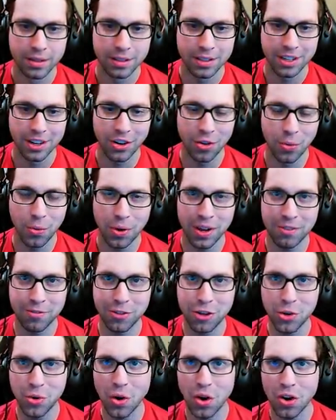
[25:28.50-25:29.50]
You know, if
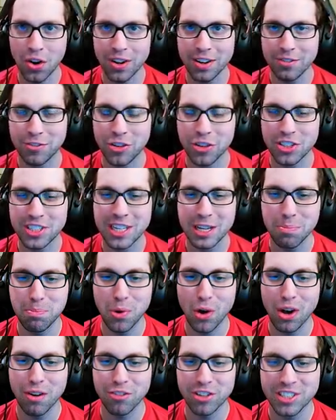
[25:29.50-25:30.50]
you all, if your
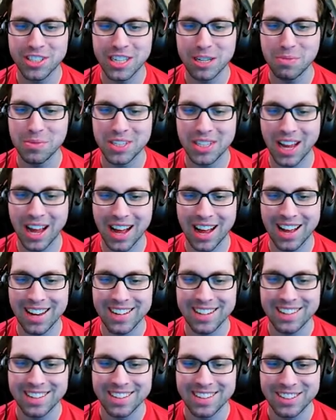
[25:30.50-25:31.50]
tempo ever seems
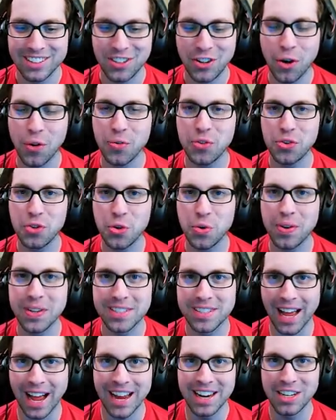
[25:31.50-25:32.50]
gone, don't do
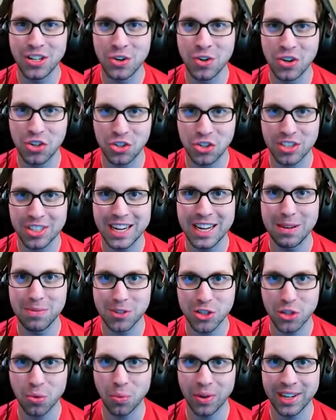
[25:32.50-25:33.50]
as I do and just keep
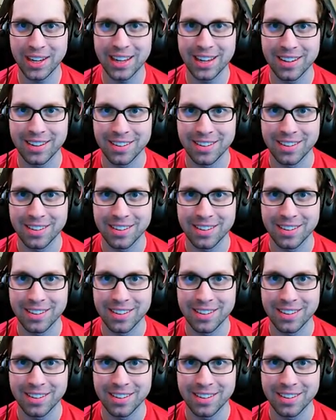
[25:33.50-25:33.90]
swinging.